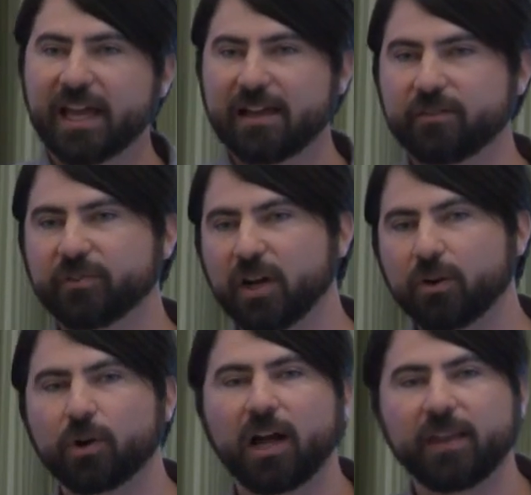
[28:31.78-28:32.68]
have a
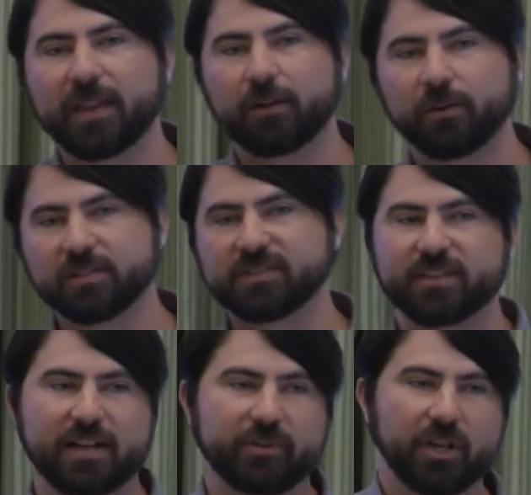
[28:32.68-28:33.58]
cron that runs
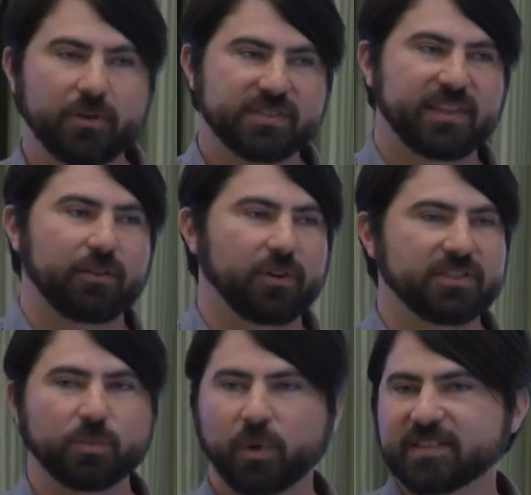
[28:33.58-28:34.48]
on every host that
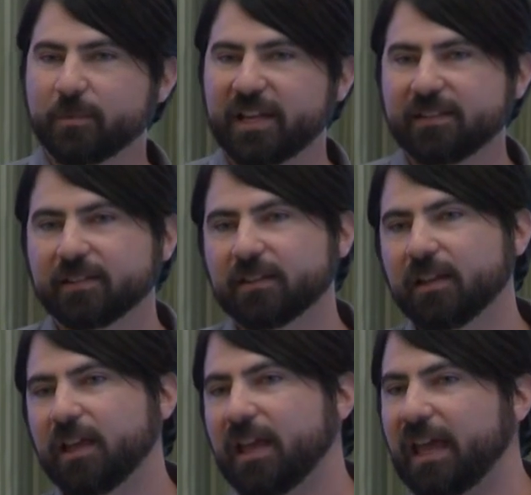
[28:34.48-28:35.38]
runs once a minute.
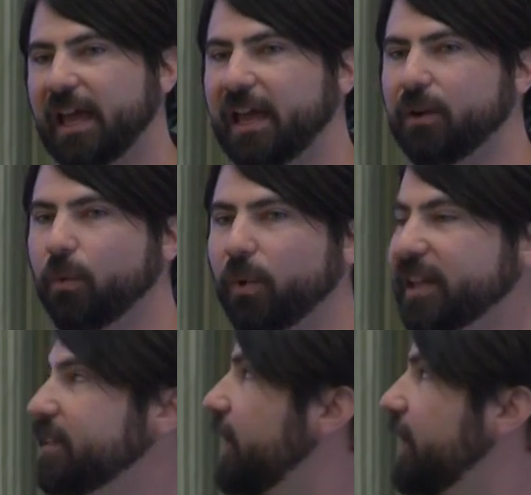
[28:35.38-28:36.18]
And what it